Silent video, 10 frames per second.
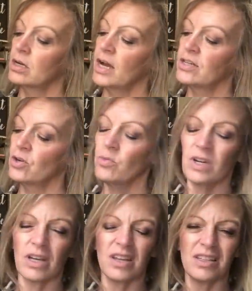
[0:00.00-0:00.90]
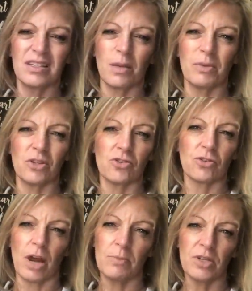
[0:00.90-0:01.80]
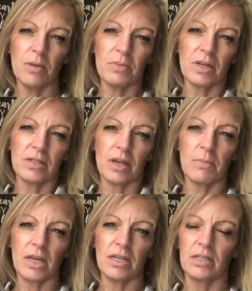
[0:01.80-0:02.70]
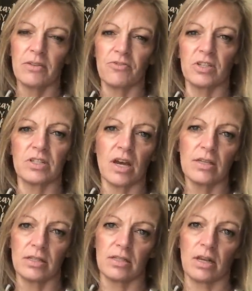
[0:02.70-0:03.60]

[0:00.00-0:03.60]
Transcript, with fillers: I don't want to cut these up into scraps yet because I may need different sizes.